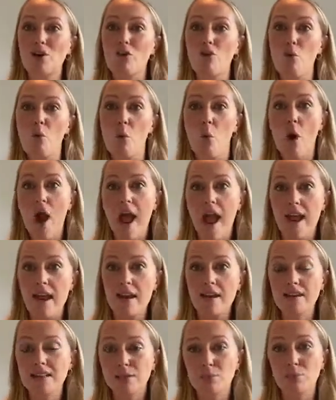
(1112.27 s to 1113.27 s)
are a
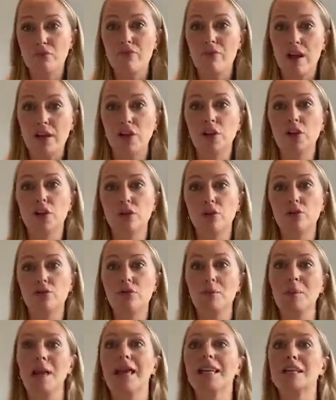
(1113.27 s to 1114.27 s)
way to prevent you
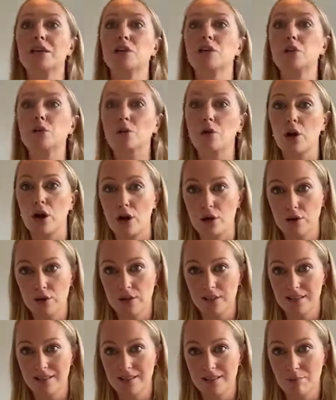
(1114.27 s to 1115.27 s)
from getting too
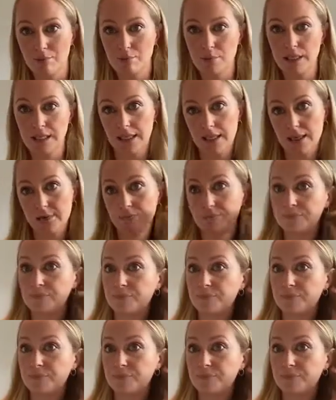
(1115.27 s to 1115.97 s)
close to somebody.